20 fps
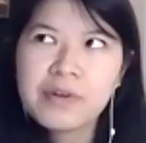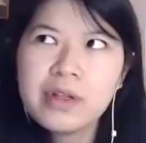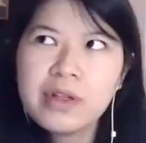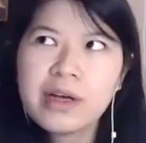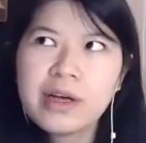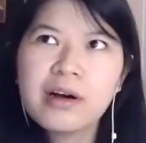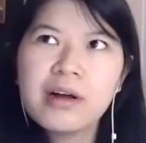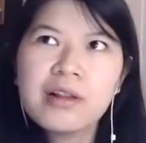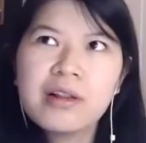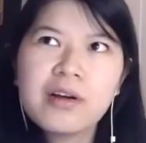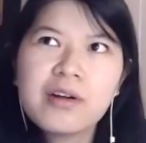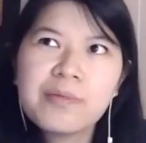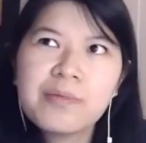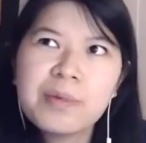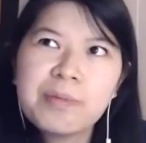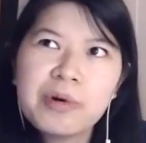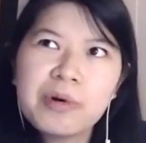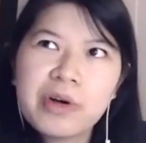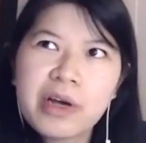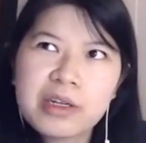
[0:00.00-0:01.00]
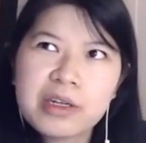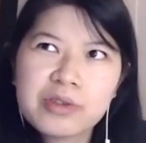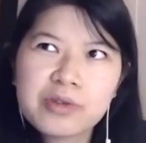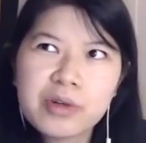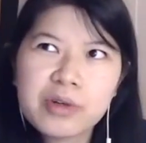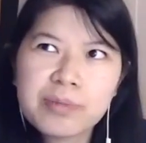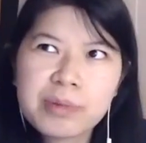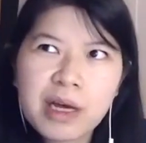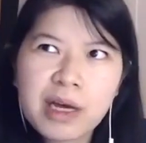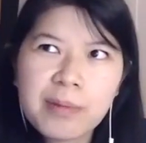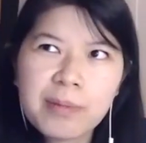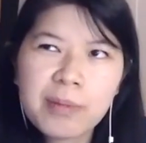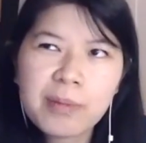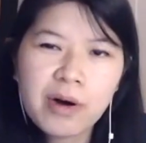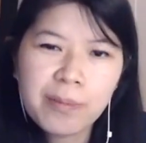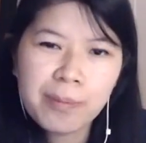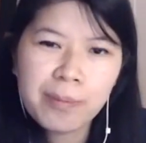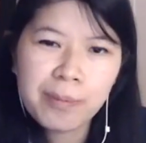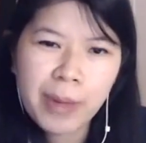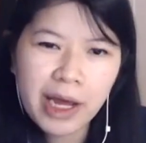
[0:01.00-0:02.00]
feel like a lot of people get tripped up
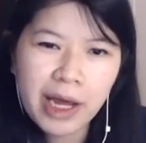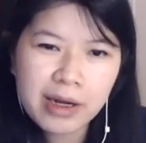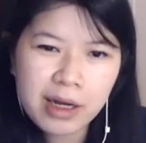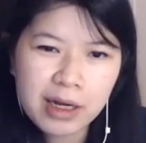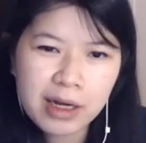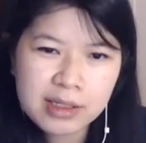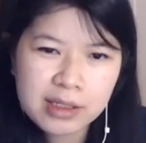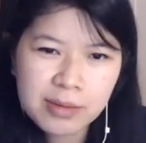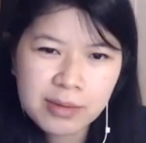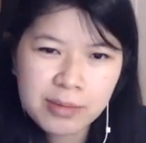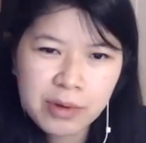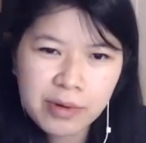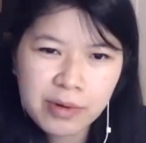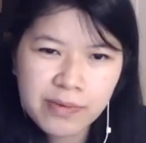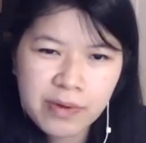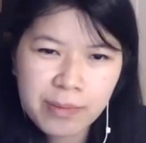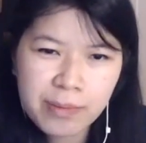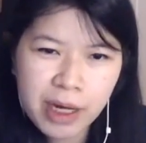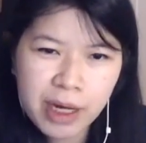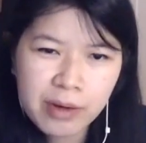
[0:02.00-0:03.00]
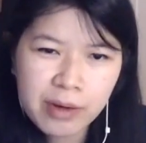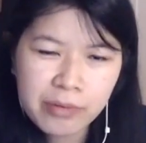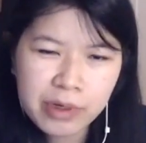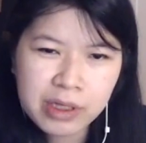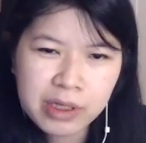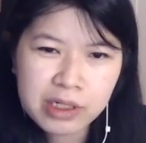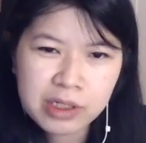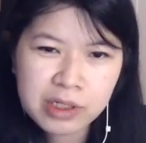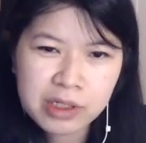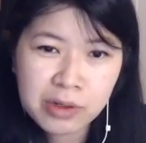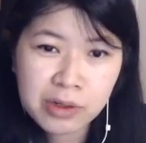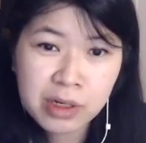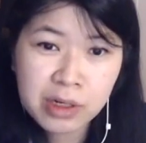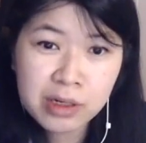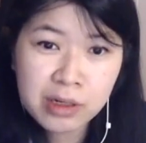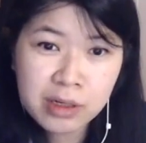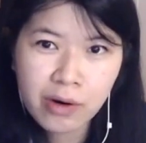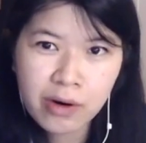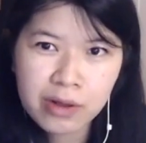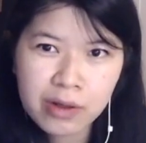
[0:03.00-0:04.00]
on bad customer feedback when they
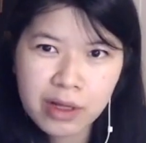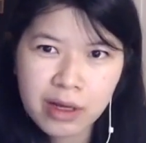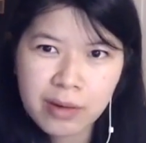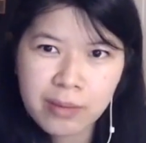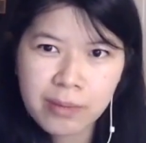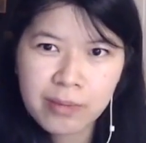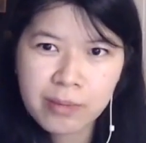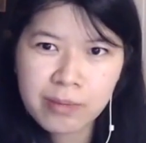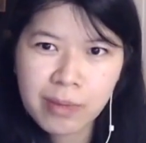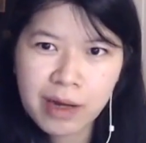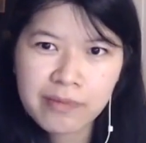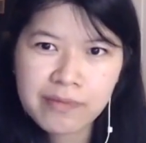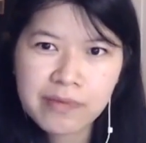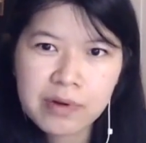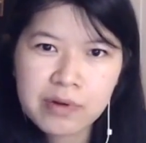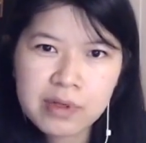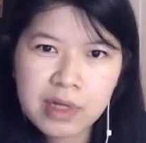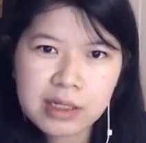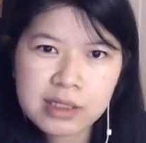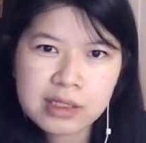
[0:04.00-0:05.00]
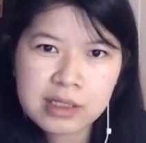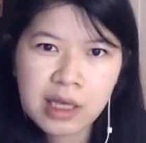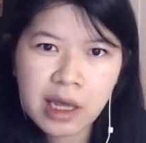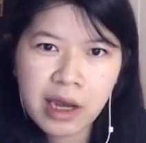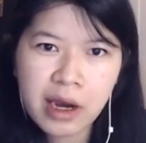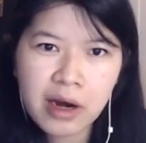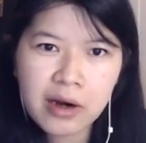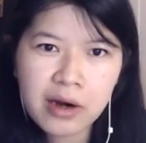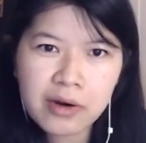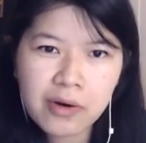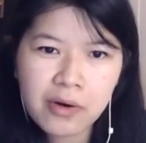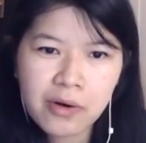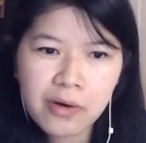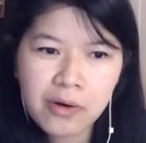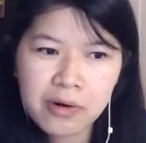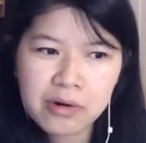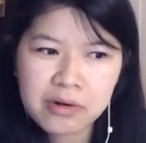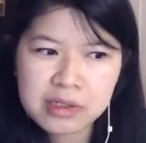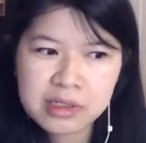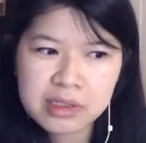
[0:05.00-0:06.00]
shouldn't, or they might feel like scared
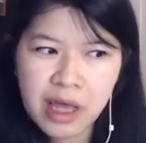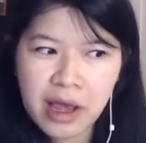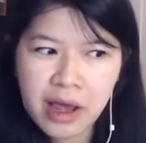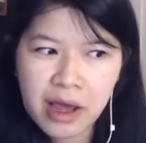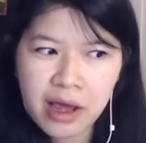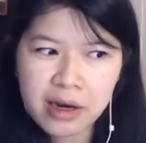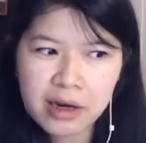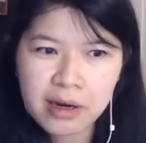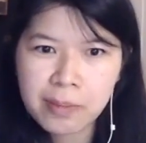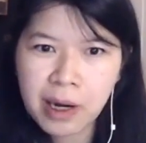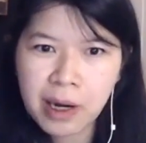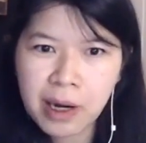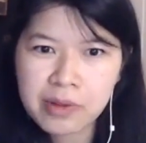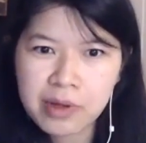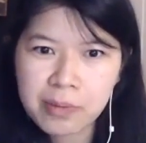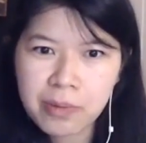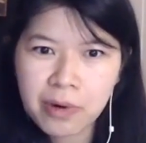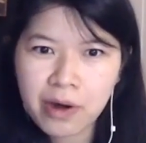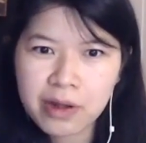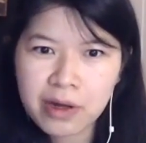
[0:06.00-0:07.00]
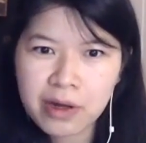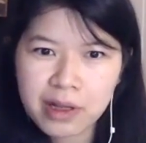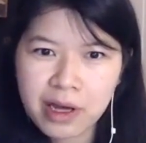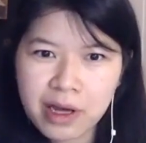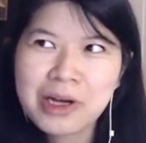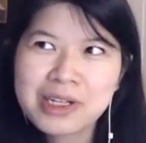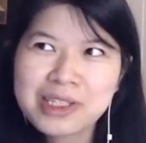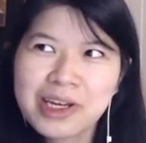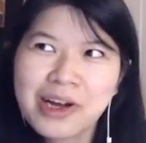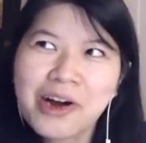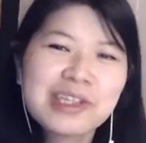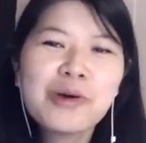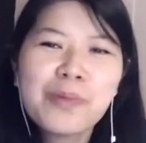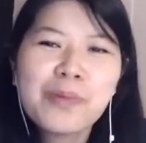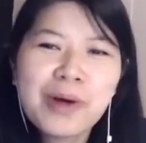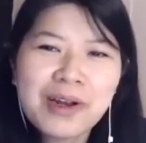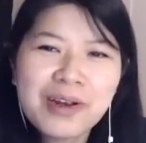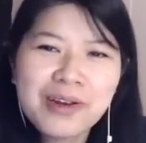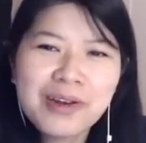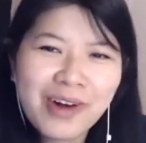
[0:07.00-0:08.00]
or sad about their product because it's
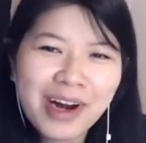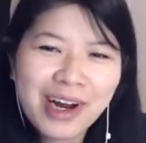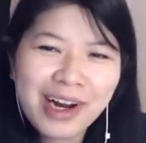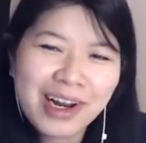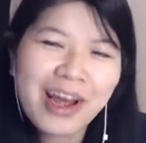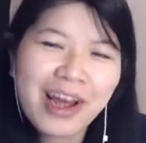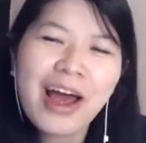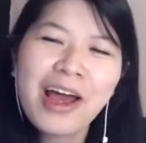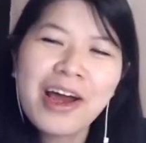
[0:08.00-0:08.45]
human, right?